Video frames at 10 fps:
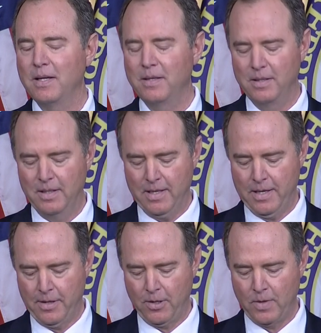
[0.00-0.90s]
and
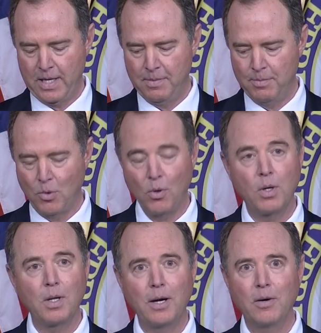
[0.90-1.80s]
the great moral
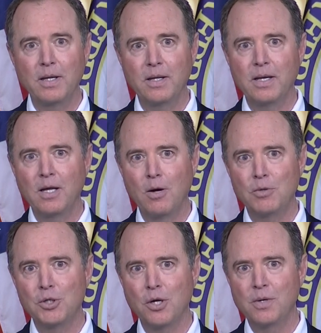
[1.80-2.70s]
clarity that he
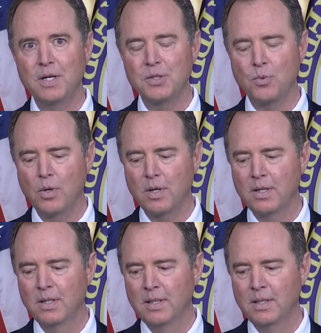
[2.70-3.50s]
always showed in his work.